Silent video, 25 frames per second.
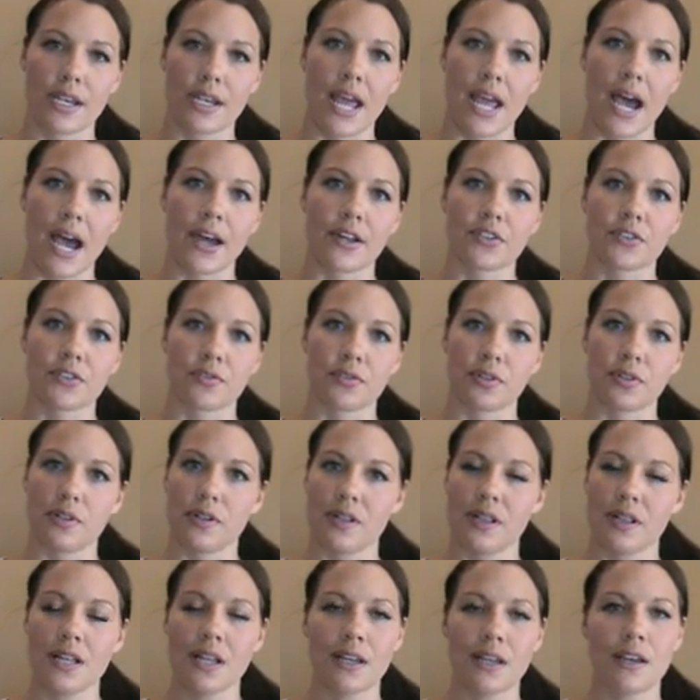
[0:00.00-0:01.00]

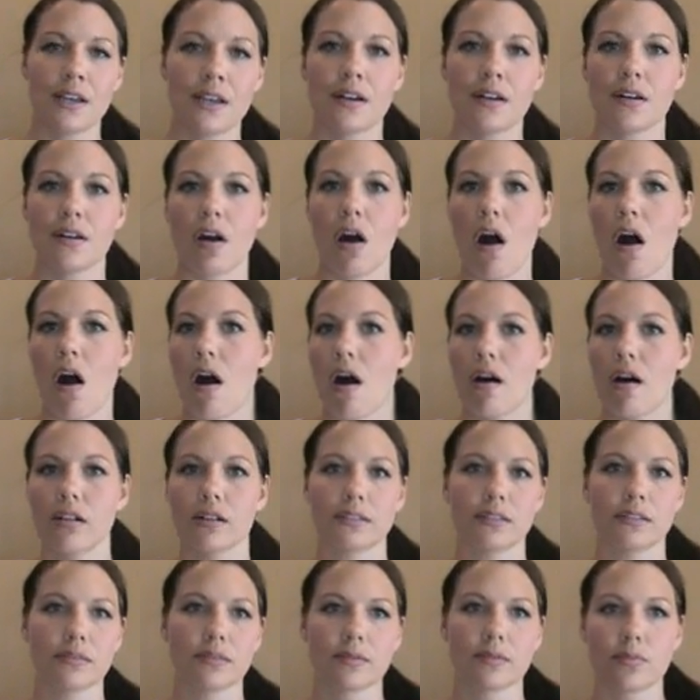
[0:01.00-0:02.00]
natural,
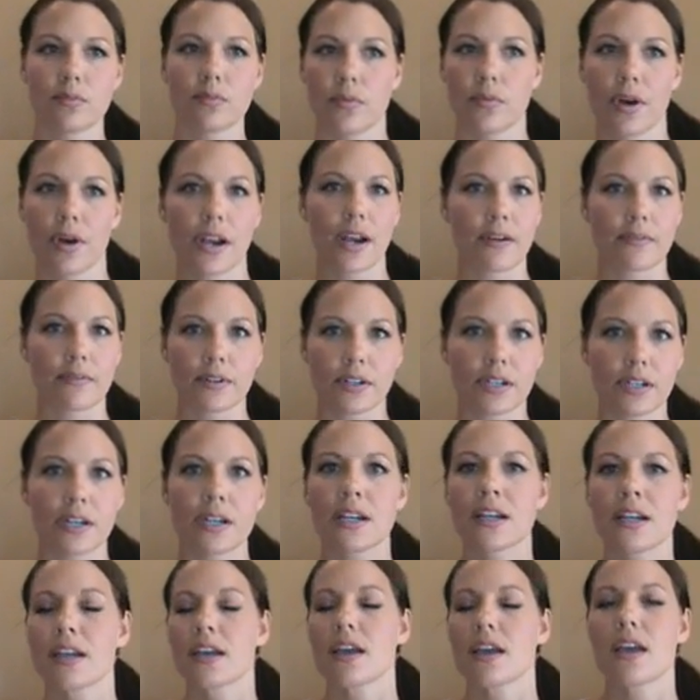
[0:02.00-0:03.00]
all whatever.